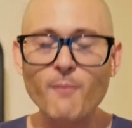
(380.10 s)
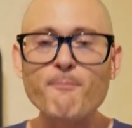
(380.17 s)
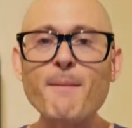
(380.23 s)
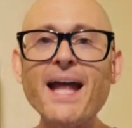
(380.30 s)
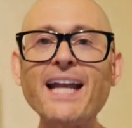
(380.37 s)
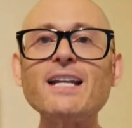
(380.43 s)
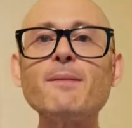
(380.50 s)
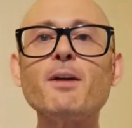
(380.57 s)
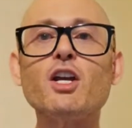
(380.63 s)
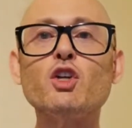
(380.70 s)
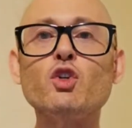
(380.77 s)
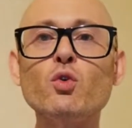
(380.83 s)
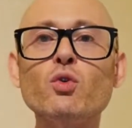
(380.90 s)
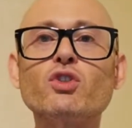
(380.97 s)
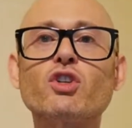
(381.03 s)
Many
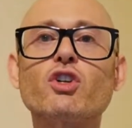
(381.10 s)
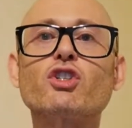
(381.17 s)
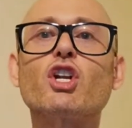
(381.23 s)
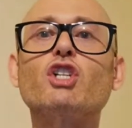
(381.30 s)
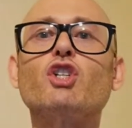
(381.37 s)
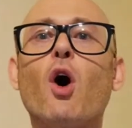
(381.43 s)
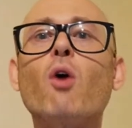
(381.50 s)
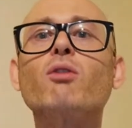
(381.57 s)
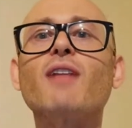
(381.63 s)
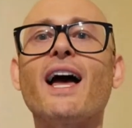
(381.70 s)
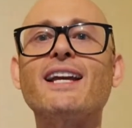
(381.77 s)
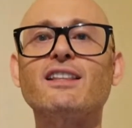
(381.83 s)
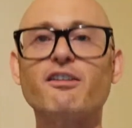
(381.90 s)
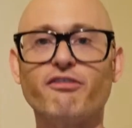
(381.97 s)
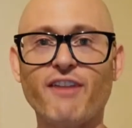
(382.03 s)
users don't
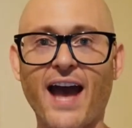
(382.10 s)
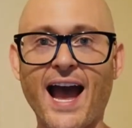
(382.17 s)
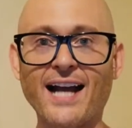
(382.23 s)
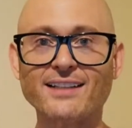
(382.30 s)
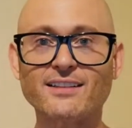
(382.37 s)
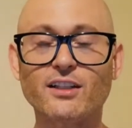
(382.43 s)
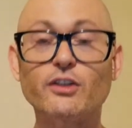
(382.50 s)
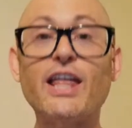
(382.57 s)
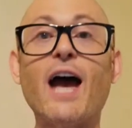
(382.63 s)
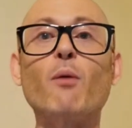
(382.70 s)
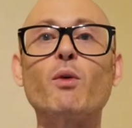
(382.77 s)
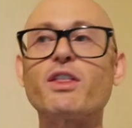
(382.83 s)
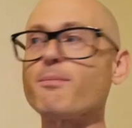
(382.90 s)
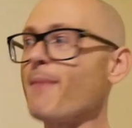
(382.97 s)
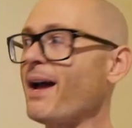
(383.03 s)
like the fact
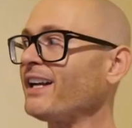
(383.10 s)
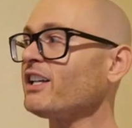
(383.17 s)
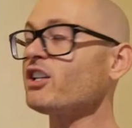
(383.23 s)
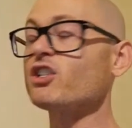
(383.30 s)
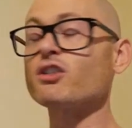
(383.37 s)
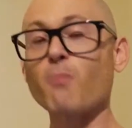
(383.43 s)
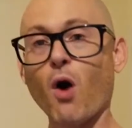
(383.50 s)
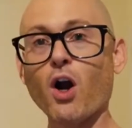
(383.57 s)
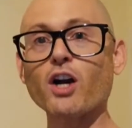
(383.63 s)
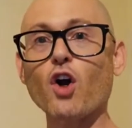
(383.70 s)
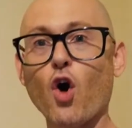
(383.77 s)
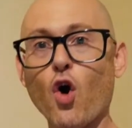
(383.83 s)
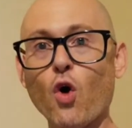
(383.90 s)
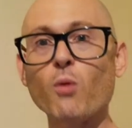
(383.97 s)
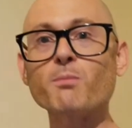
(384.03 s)
that with many smart
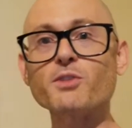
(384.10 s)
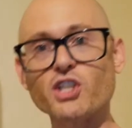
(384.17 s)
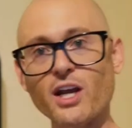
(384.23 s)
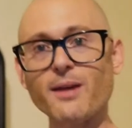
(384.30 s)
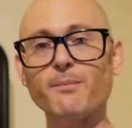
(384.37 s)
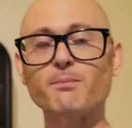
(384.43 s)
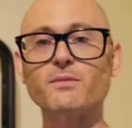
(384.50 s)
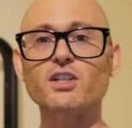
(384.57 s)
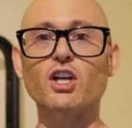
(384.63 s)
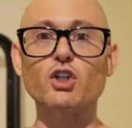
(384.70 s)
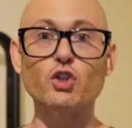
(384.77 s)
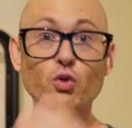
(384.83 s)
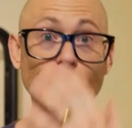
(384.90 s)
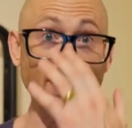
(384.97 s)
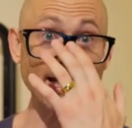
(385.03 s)
home gyms,
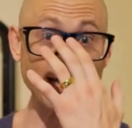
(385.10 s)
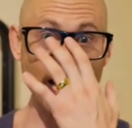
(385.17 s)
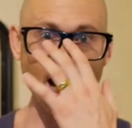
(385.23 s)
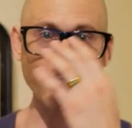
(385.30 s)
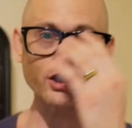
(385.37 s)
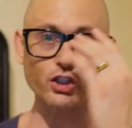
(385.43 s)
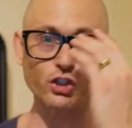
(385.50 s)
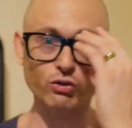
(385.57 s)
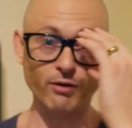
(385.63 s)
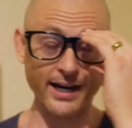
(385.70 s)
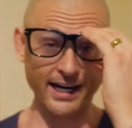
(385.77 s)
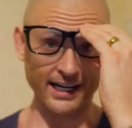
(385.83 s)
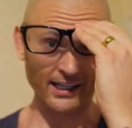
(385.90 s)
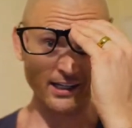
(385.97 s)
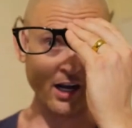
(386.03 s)
you cannot
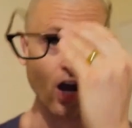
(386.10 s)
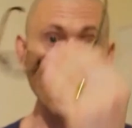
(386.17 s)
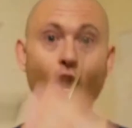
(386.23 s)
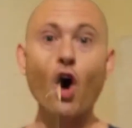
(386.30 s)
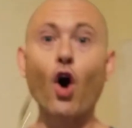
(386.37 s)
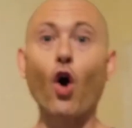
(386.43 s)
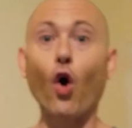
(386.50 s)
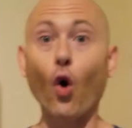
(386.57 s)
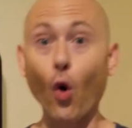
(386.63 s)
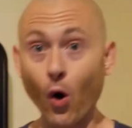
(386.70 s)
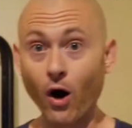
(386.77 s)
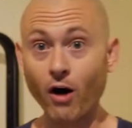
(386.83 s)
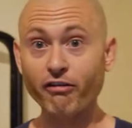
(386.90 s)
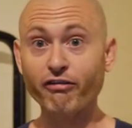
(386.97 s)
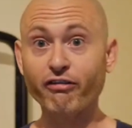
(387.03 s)
train
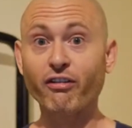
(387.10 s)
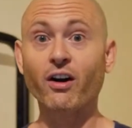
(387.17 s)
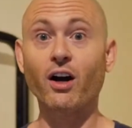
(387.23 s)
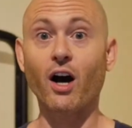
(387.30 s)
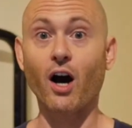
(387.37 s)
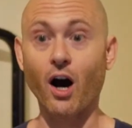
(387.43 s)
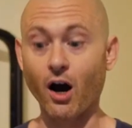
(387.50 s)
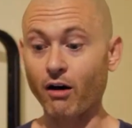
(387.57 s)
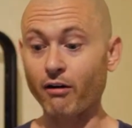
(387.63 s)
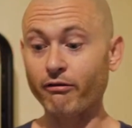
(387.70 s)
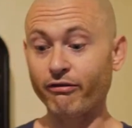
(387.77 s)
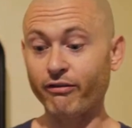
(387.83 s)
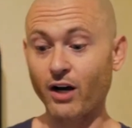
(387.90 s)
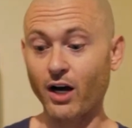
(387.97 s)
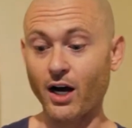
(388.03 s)
off
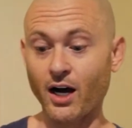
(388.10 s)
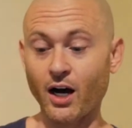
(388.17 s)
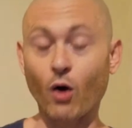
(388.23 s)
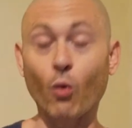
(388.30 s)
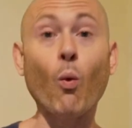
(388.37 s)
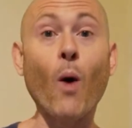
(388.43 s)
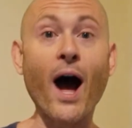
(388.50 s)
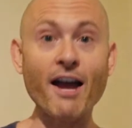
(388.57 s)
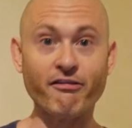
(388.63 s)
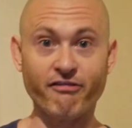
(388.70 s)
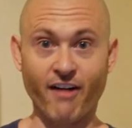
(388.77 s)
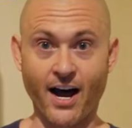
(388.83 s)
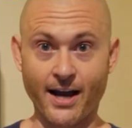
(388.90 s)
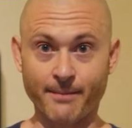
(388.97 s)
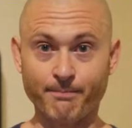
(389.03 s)
of
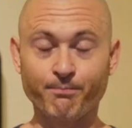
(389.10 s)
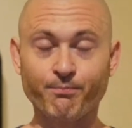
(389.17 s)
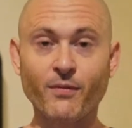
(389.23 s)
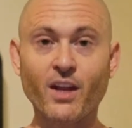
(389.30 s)
Wi-Fi.